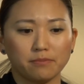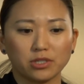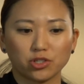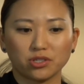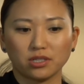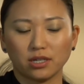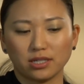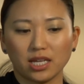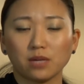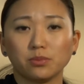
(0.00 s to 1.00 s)
just a
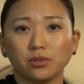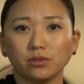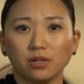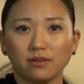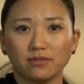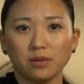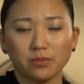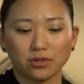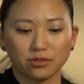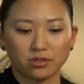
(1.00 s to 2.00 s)
table of
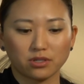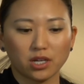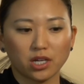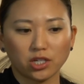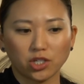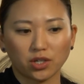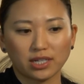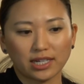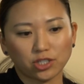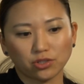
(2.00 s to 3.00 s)
numbers, you can
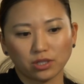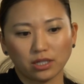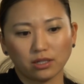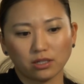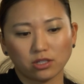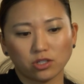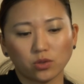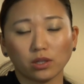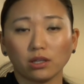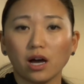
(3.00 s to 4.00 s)
actually
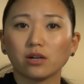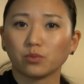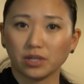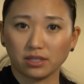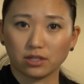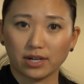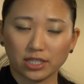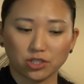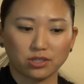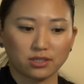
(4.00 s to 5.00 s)
do a lot with
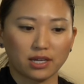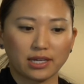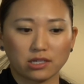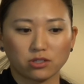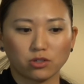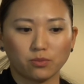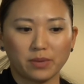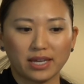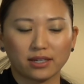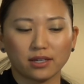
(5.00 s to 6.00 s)
interaction design to
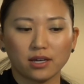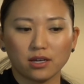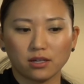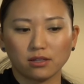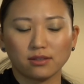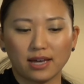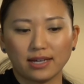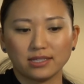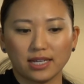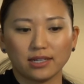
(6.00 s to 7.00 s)
make
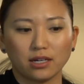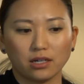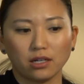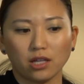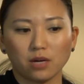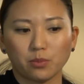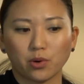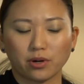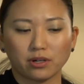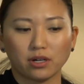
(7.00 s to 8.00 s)
that data a lot
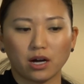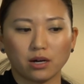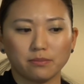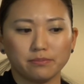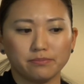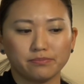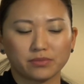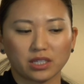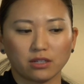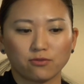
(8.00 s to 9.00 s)
more
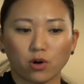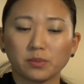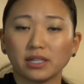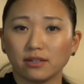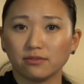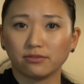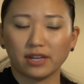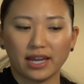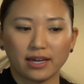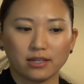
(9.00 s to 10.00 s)
informative
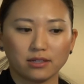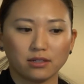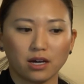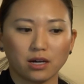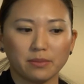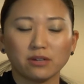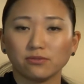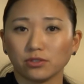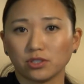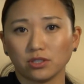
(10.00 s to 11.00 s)
and
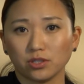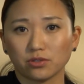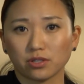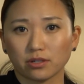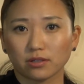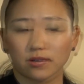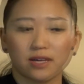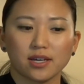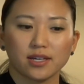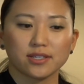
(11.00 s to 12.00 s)
helpful to the user.
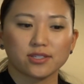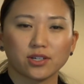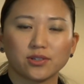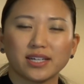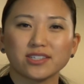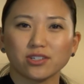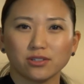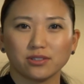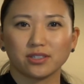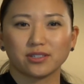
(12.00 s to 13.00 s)
So that's
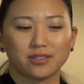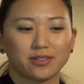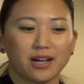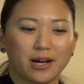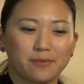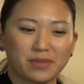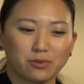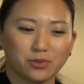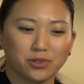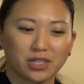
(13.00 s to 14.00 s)
all there
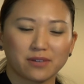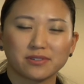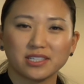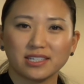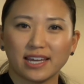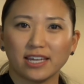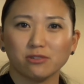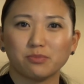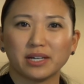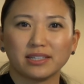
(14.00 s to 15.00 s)
that we'll cover
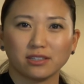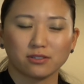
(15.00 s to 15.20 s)
today, but